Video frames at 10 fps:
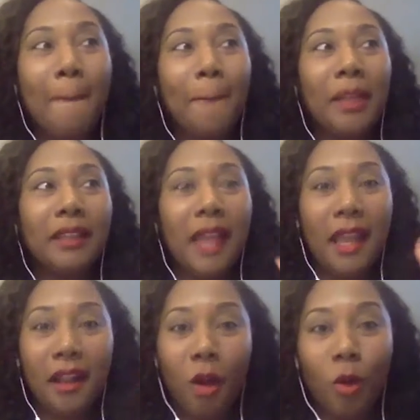but
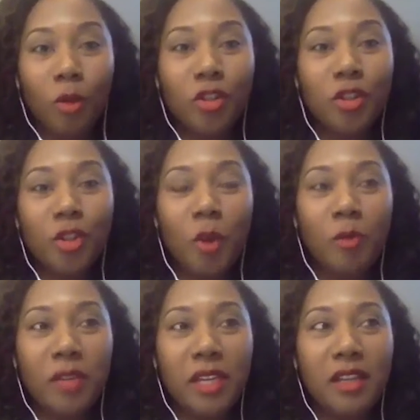that coach told
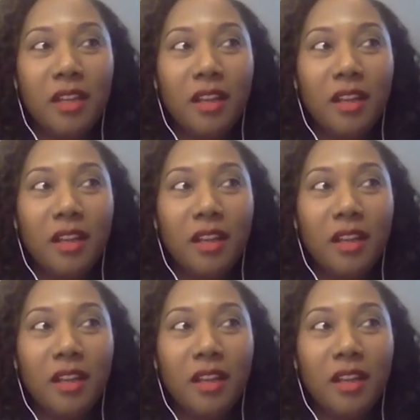me